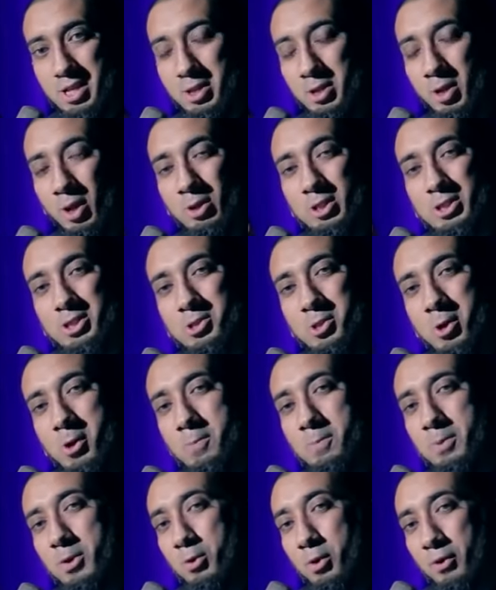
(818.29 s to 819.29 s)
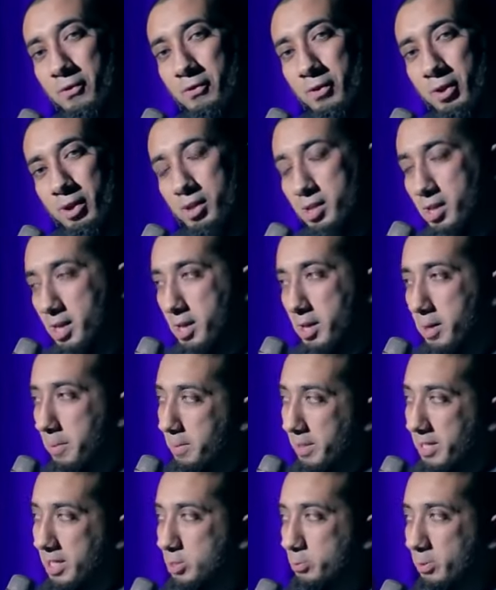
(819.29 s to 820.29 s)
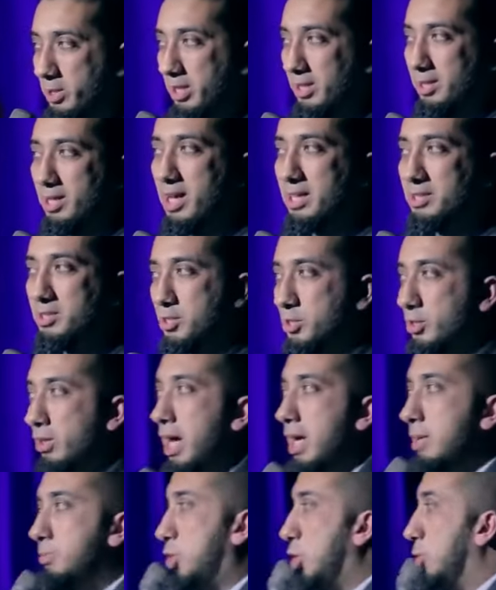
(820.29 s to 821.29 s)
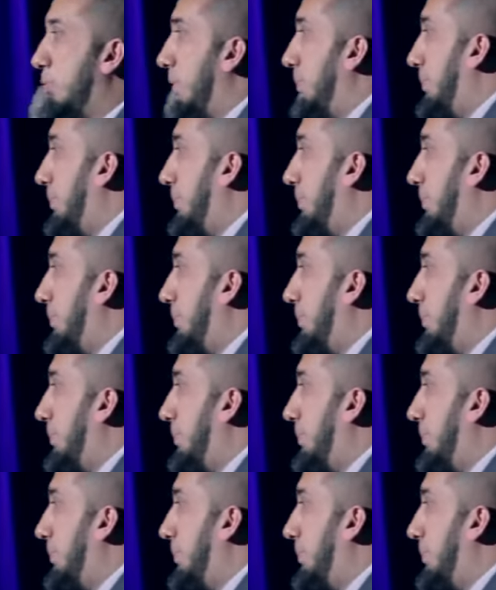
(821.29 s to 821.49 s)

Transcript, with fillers: You know, it's so beautiful because when Allah describes